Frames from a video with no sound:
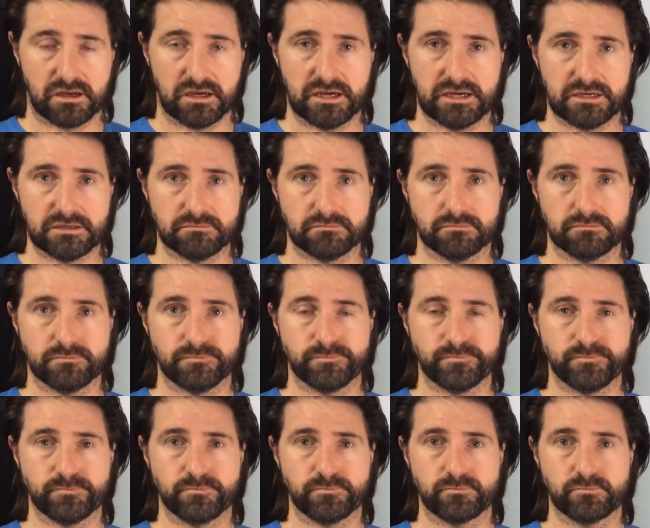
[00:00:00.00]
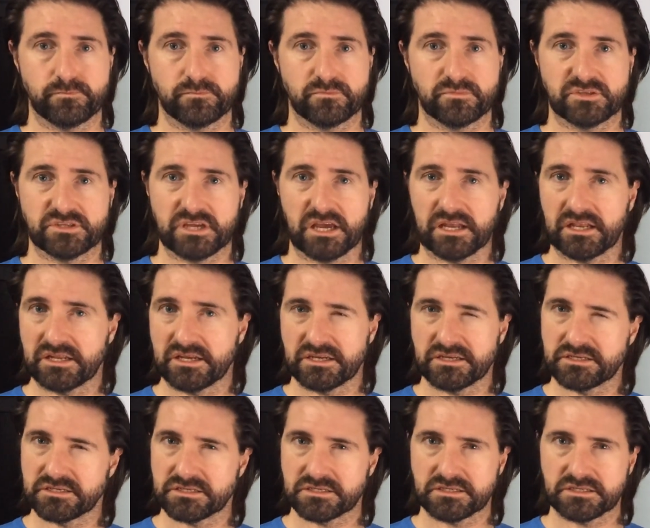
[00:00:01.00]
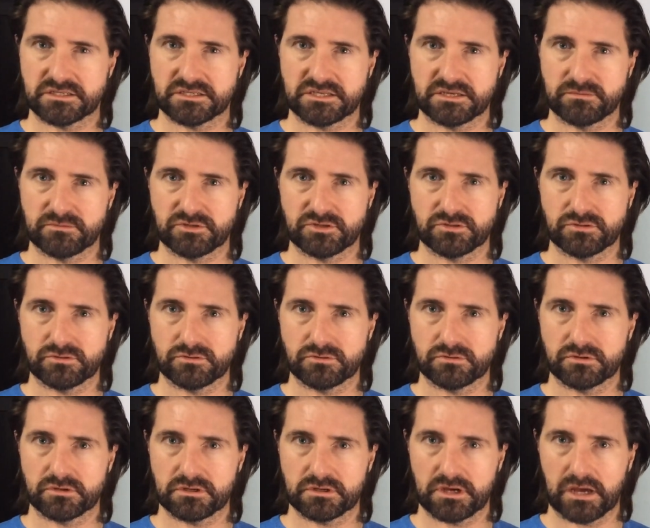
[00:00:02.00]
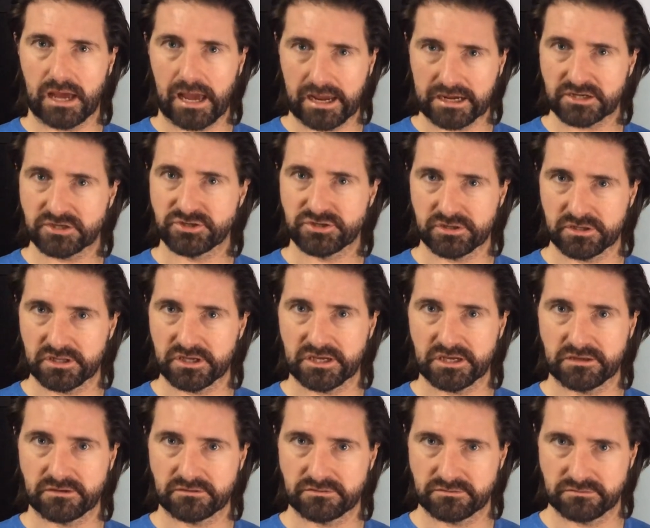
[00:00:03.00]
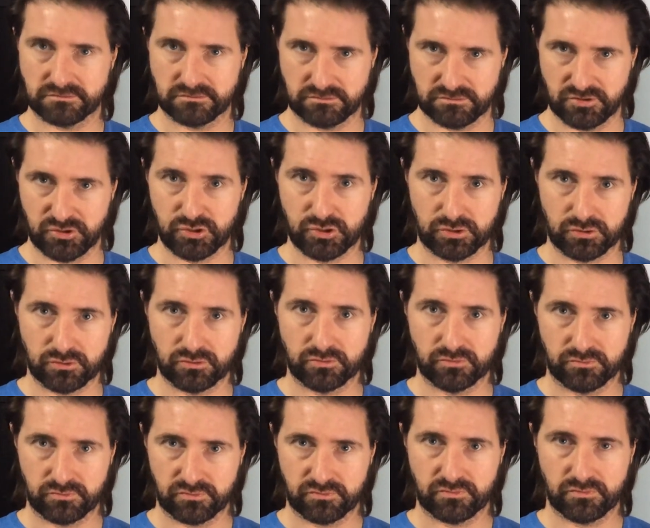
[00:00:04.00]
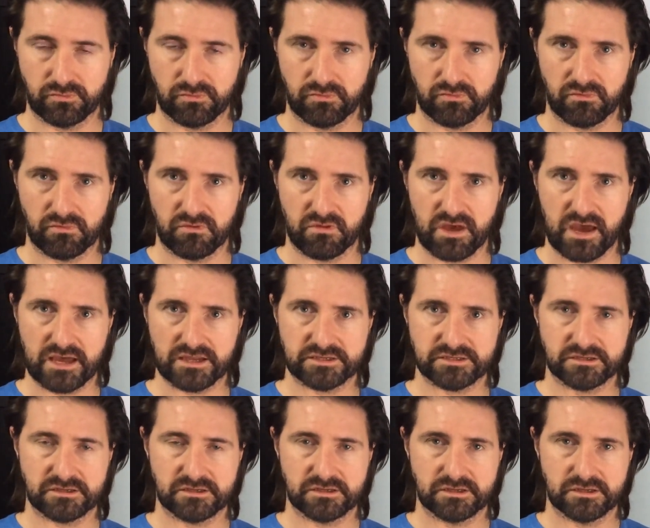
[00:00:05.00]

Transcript: Sadly, it doesn't seem to actually do that.